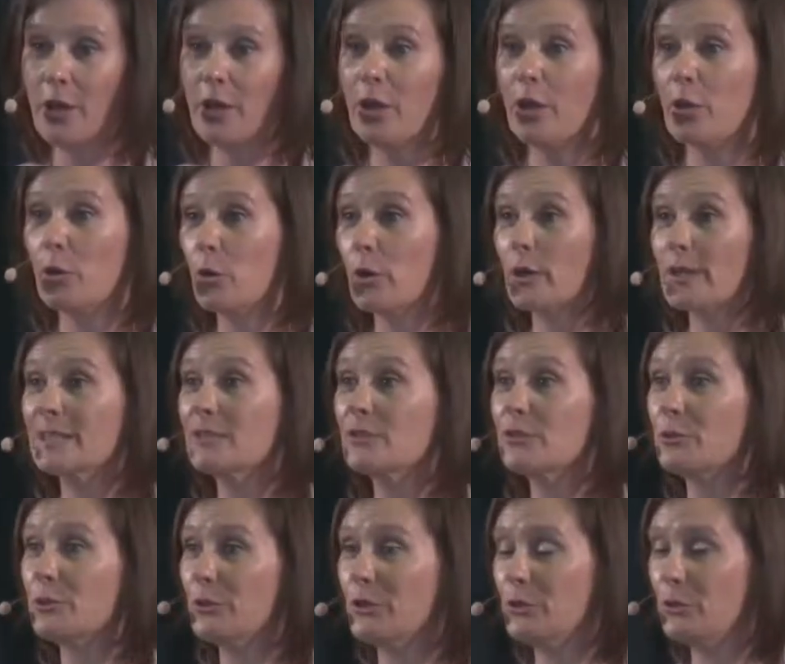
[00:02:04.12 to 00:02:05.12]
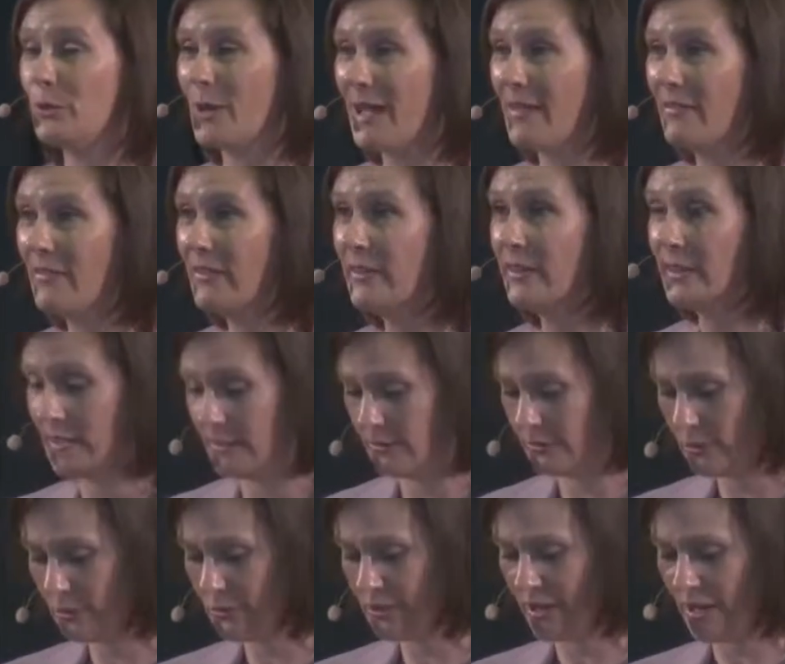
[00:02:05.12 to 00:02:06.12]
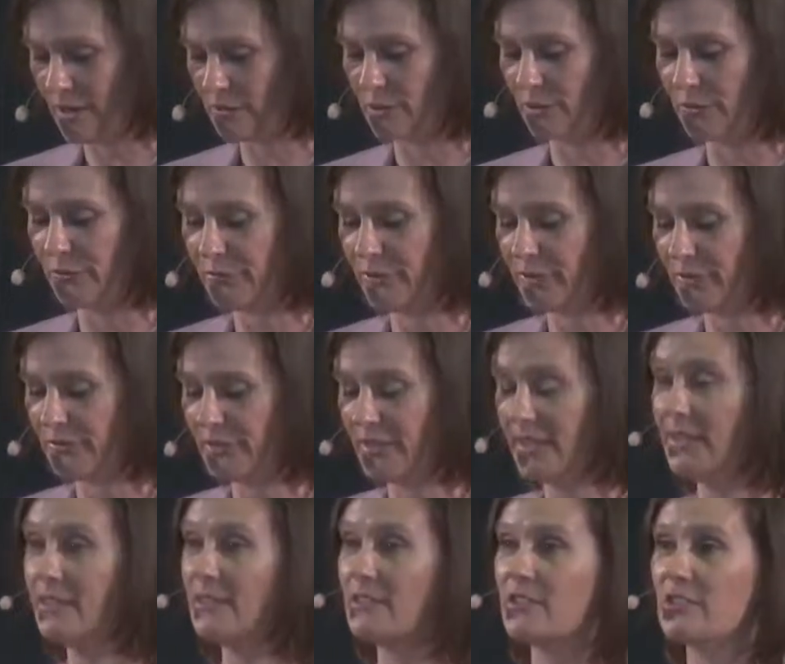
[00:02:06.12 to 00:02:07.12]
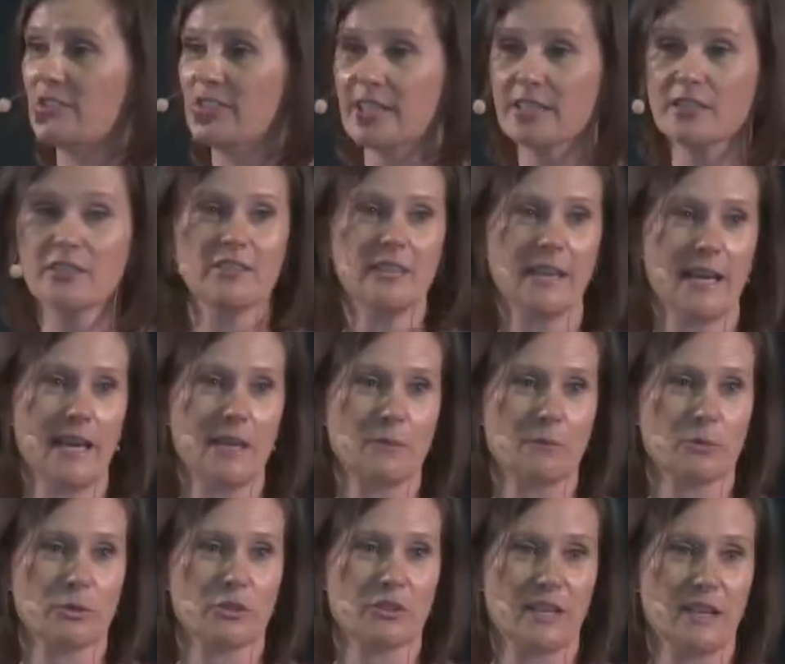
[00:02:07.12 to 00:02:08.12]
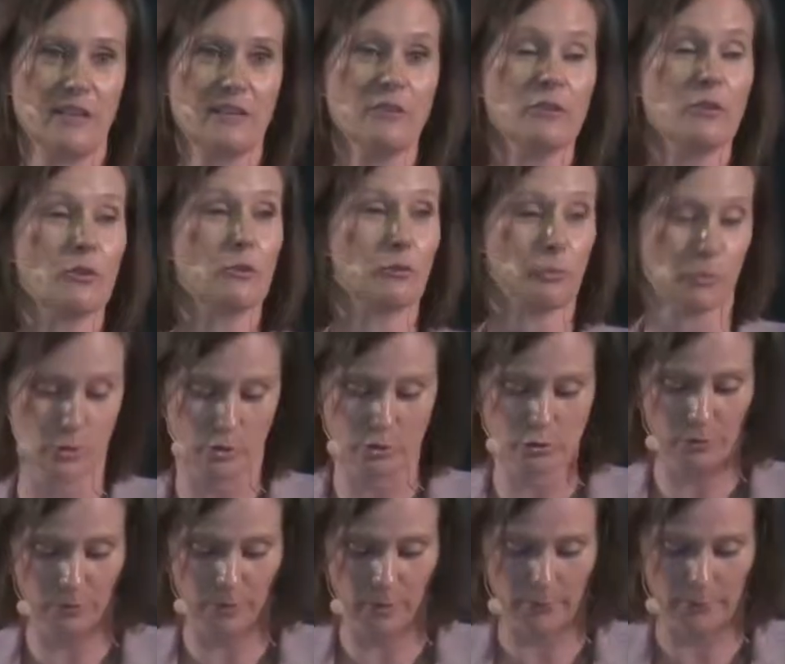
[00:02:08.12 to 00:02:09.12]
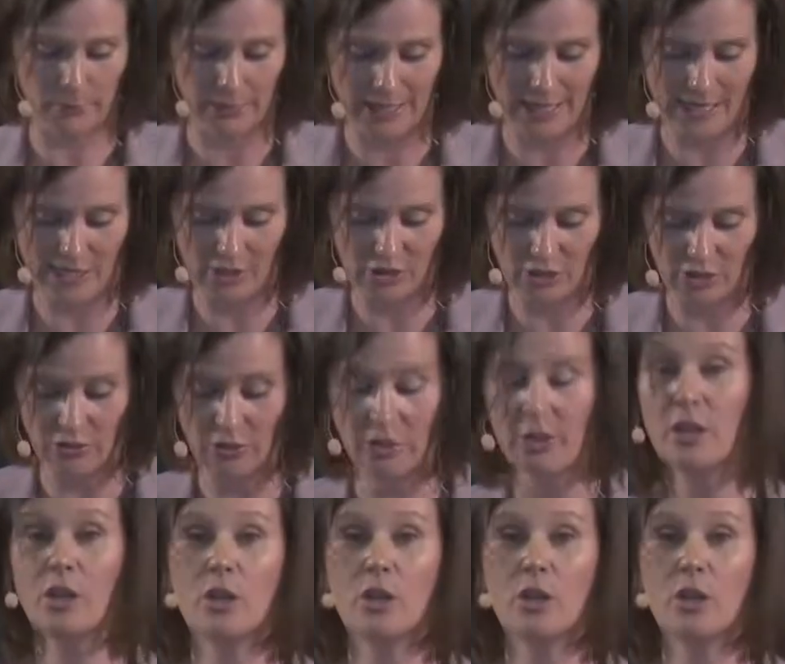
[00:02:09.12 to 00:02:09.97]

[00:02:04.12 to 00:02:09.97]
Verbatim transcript: According to the U N, in two thousand fifty, sixty-eight percent of world's population